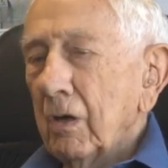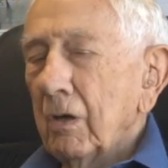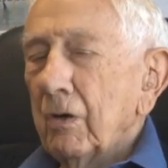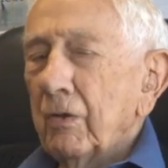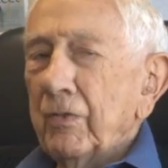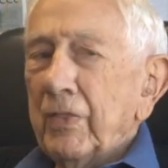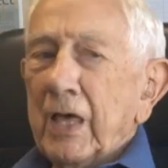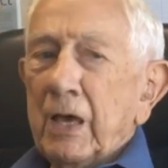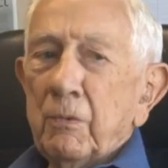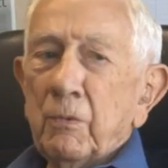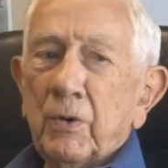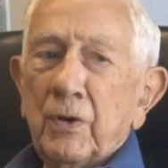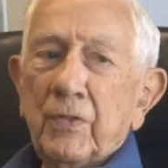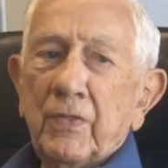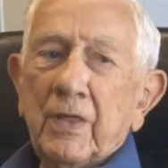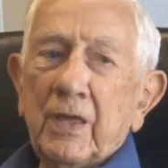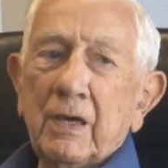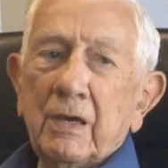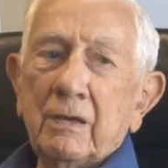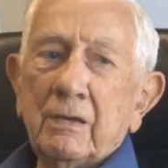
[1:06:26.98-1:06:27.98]
Oh, that one
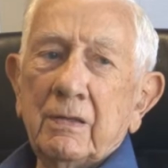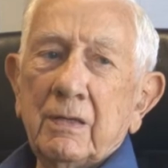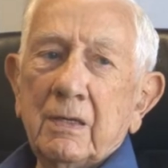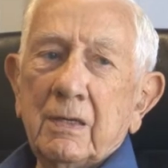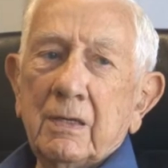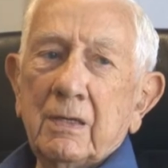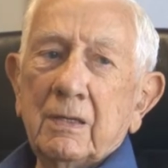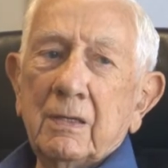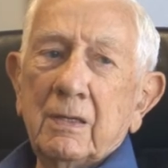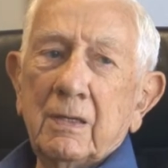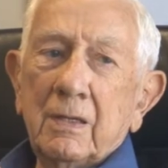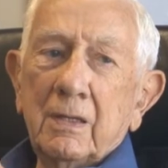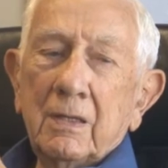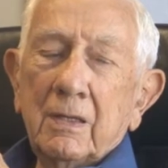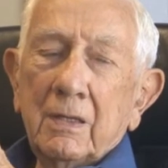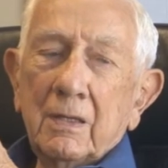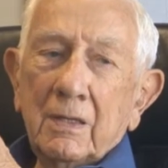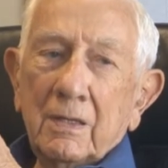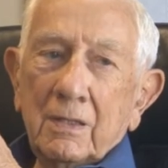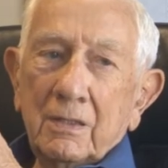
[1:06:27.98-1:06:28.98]
there, yeah.
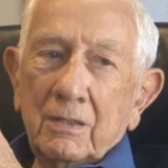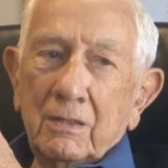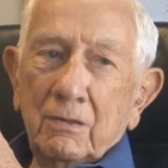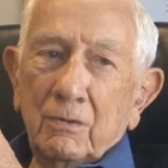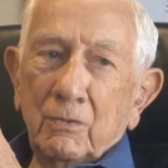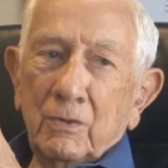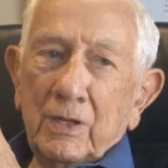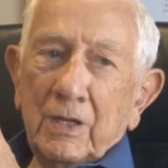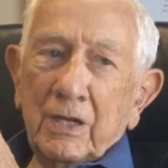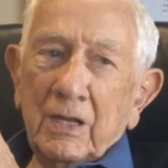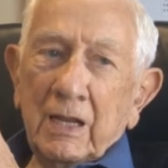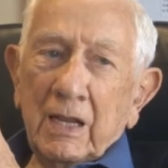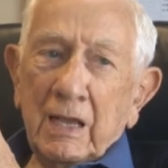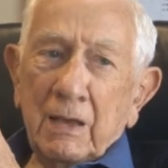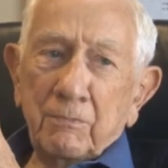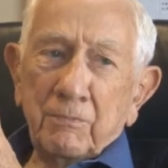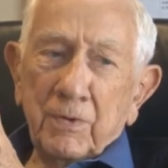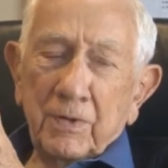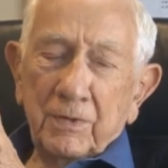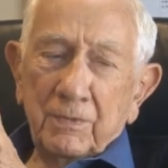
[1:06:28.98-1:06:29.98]
Now, what
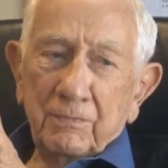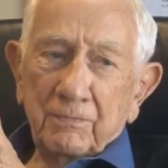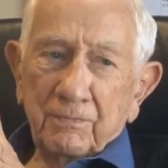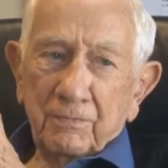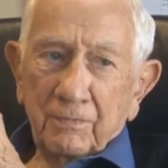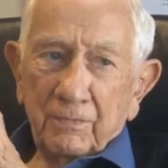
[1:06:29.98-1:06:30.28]
happened,